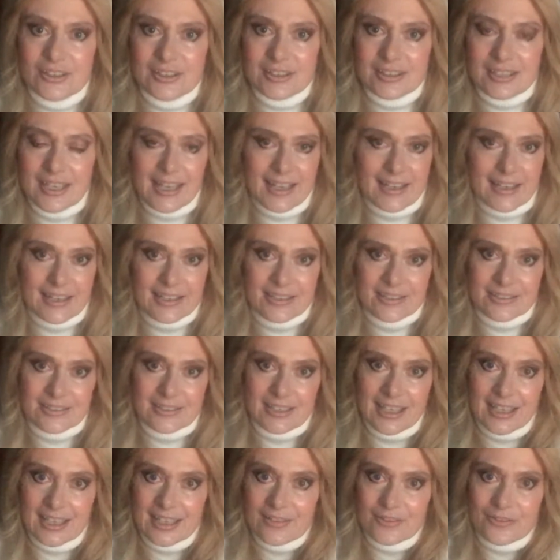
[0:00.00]

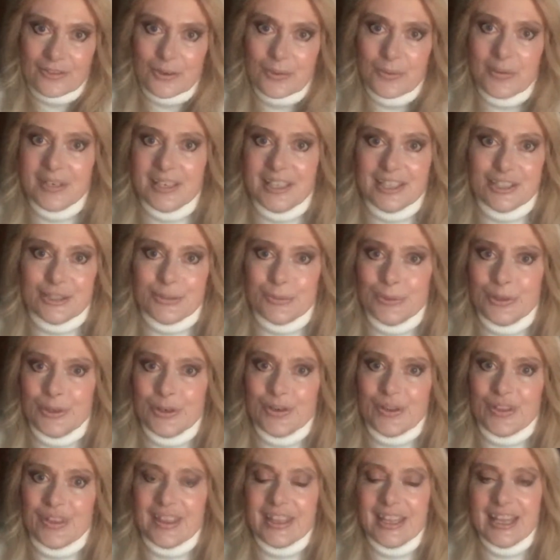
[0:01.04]
take it for what it's
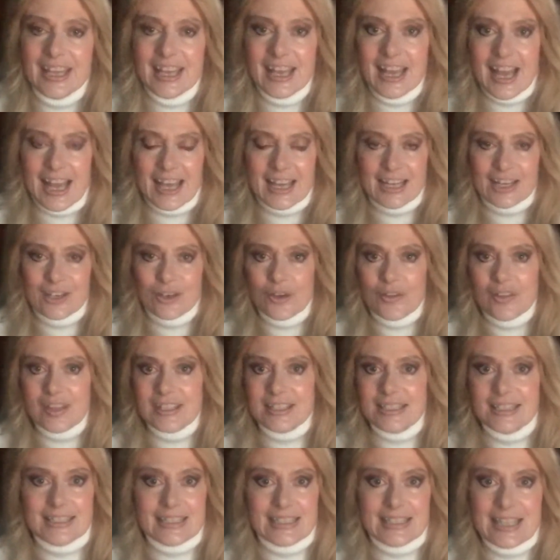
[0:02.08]
worth. And I know
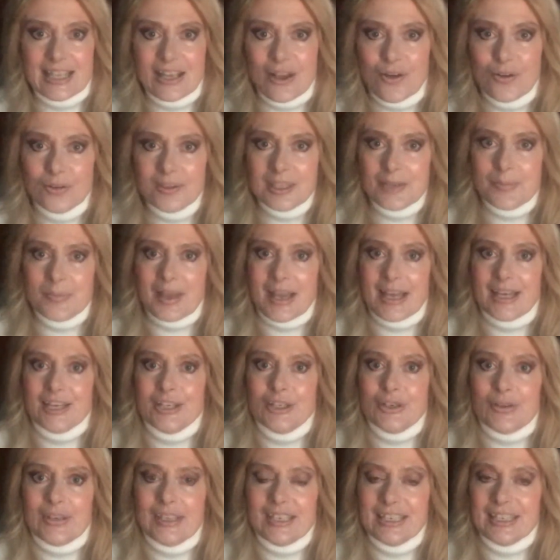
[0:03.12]
this isn't the only bad
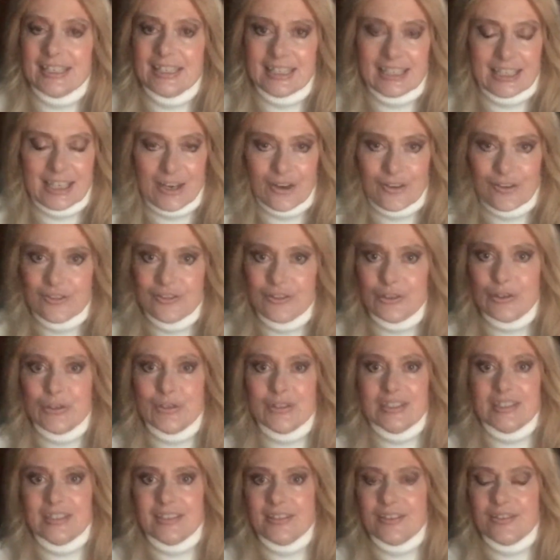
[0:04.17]
ingredient in our
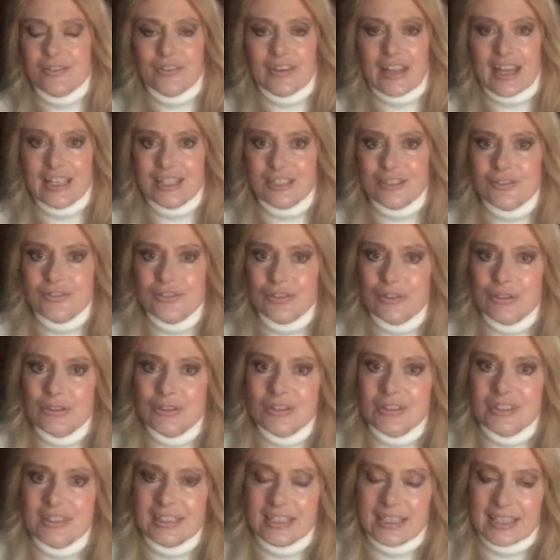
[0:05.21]
foods, in the fast
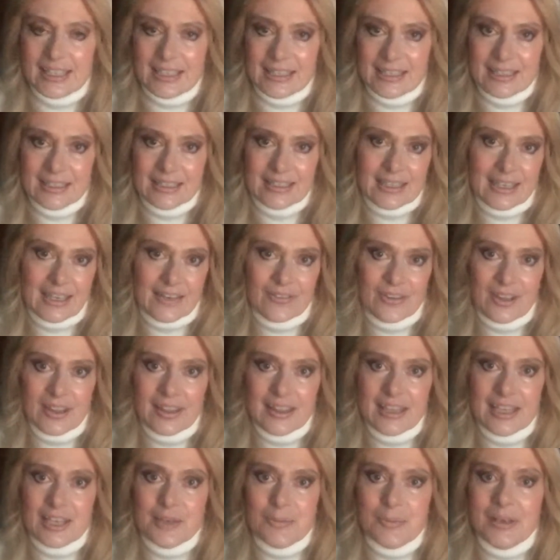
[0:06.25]
foods and
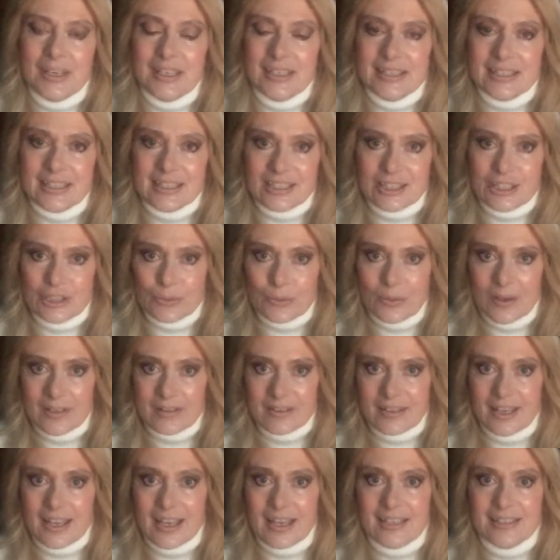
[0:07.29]
everything, but this is one
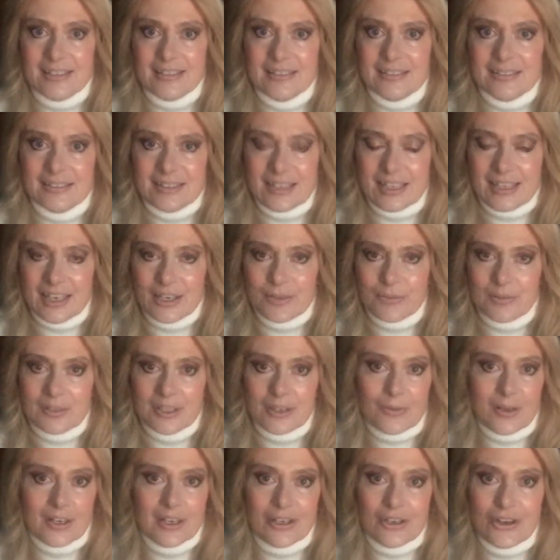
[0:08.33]
that I really
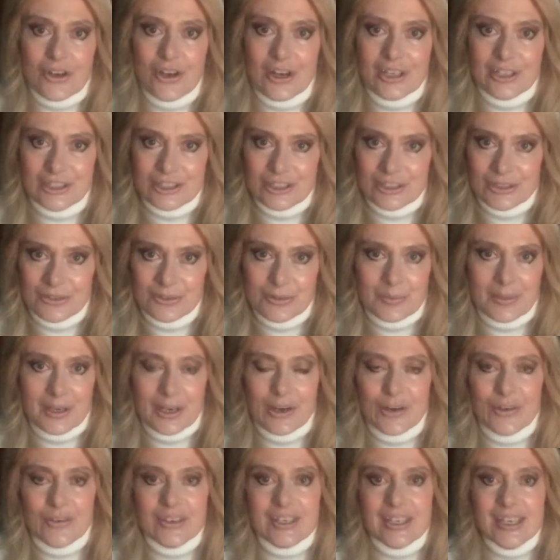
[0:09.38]
want to caution you
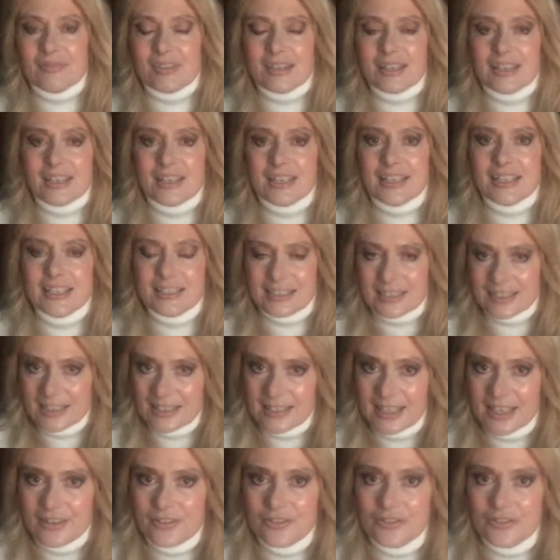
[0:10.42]
about. It's in a lot